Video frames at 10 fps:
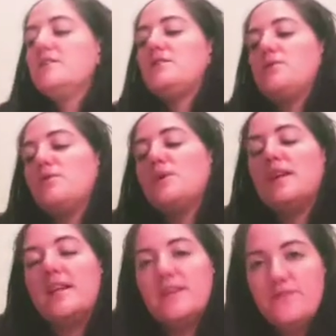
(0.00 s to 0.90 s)
you
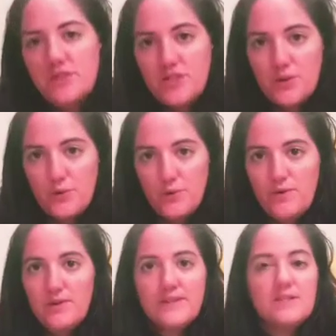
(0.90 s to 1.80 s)
lift your
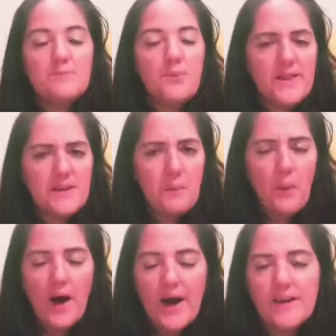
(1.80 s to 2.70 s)
toes, spread them
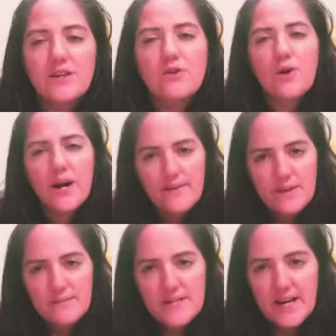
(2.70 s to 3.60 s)
wide, ground
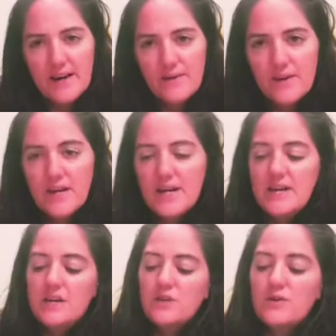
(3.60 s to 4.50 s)
them down,
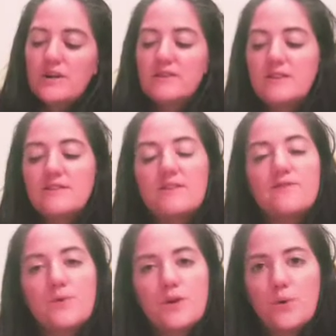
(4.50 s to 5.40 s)
ground into the
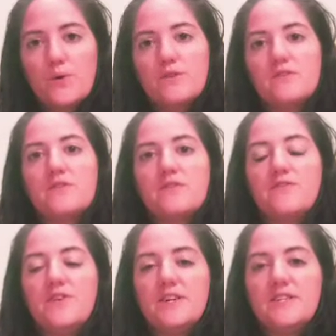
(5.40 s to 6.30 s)
4 corners of your
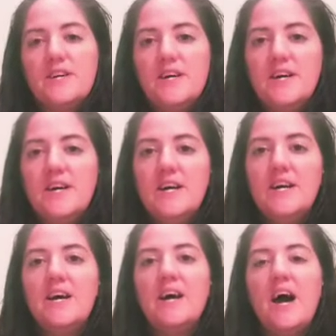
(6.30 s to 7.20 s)
foot,
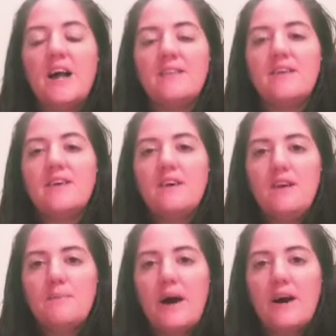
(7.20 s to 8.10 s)
and thinking
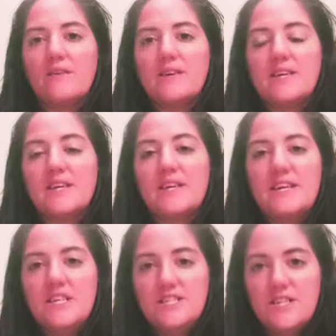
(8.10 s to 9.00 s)
about
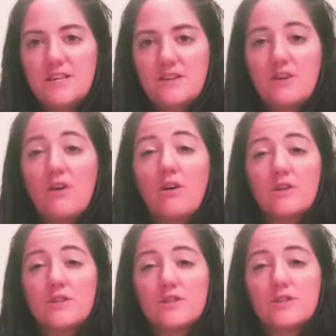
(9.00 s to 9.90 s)
engaging your
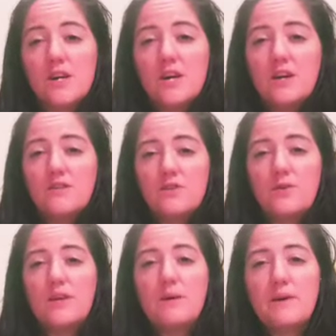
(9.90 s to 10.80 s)
arch. So you
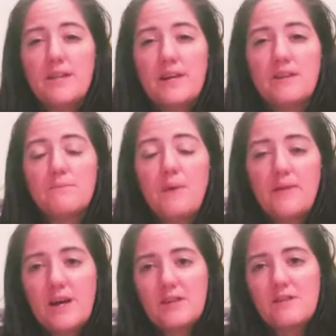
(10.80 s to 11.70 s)
think about
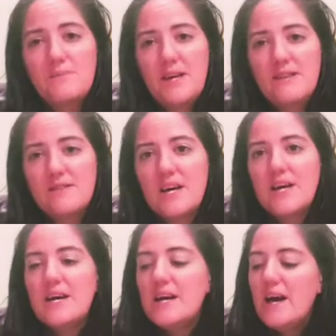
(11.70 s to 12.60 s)
that space.
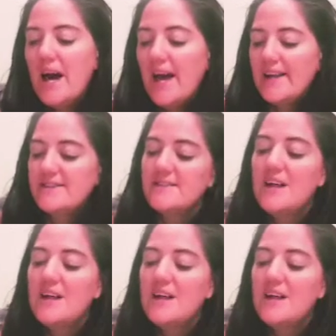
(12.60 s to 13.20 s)
It's